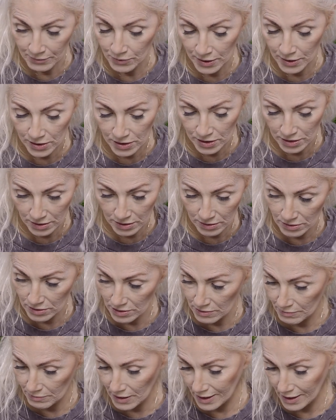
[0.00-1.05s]
going to use
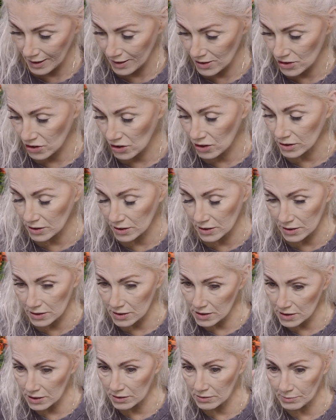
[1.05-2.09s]
my Charlotte
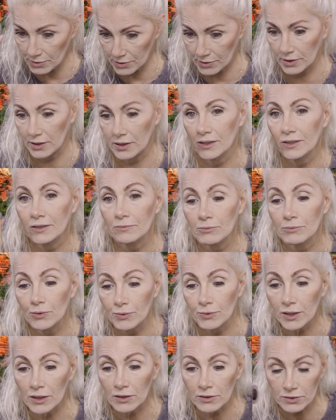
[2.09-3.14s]
Tilbury's
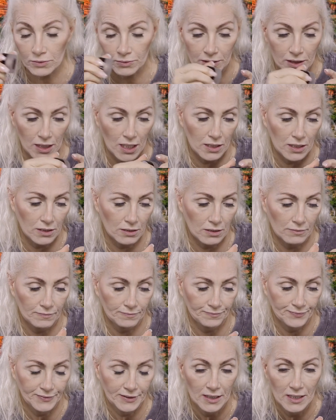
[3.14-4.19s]
Marie Antoinette.
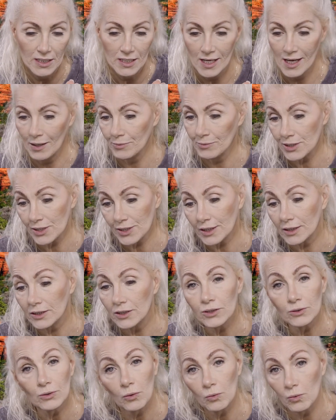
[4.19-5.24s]
And we're just going to
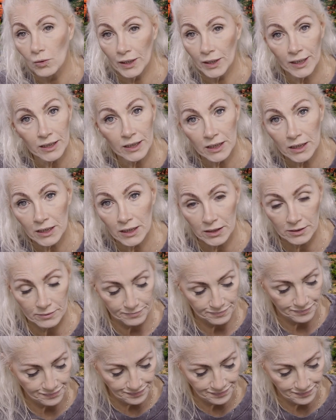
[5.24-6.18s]
do a one and done.